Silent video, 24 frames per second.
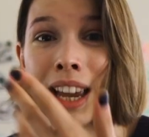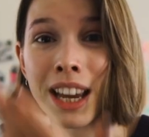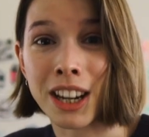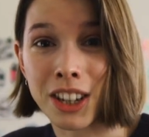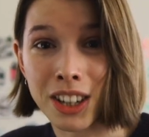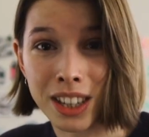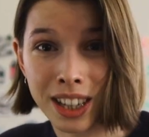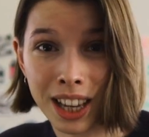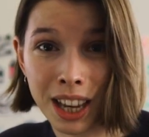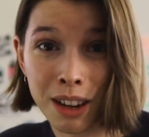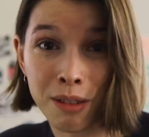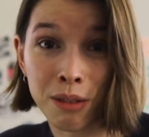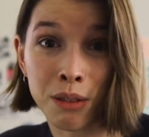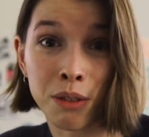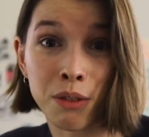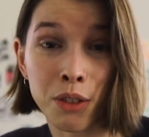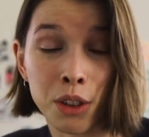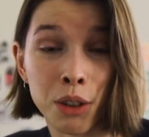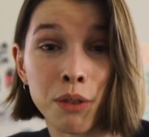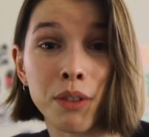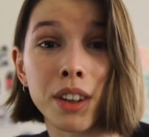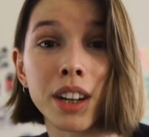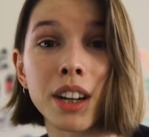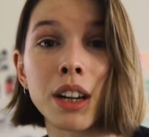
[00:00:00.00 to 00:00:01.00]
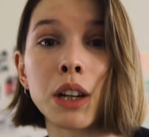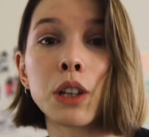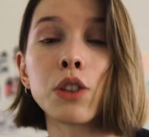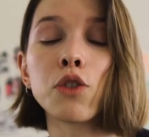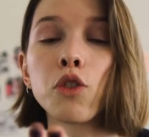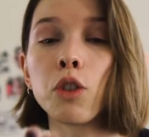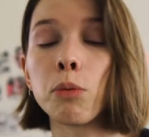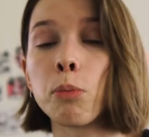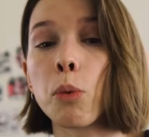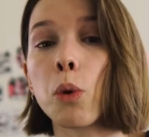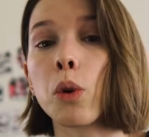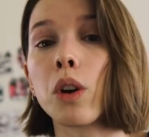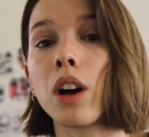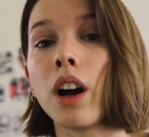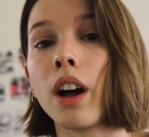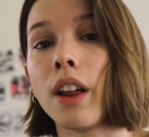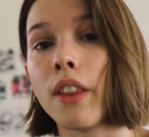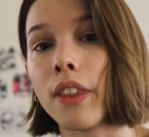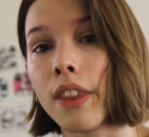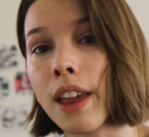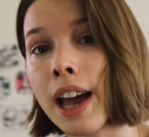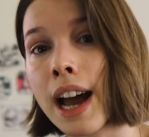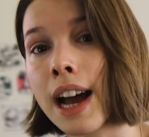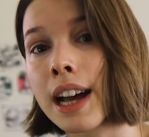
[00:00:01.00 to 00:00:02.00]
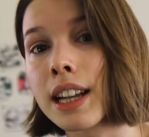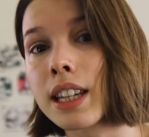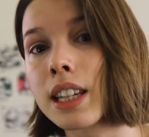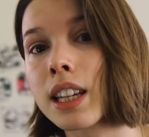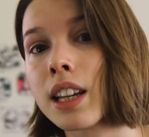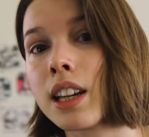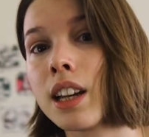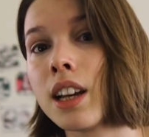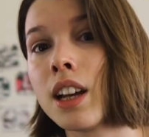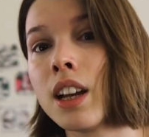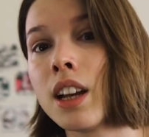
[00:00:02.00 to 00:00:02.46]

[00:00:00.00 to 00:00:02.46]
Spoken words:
HSK review videos for more on that.